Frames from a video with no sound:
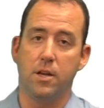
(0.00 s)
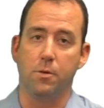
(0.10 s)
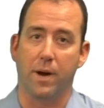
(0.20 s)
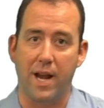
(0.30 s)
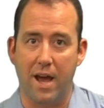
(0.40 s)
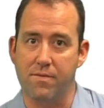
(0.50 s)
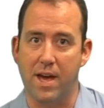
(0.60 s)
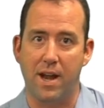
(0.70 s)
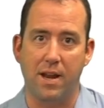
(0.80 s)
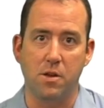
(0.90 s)
You
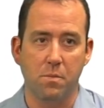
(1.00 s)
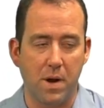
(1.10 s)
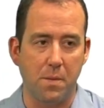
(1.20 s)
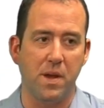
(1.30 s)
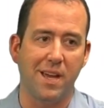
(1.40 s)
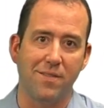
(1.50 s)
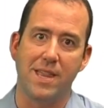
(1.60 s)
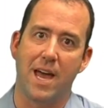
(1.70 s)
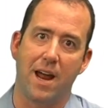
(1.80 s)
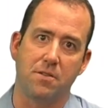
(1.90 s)
might be given that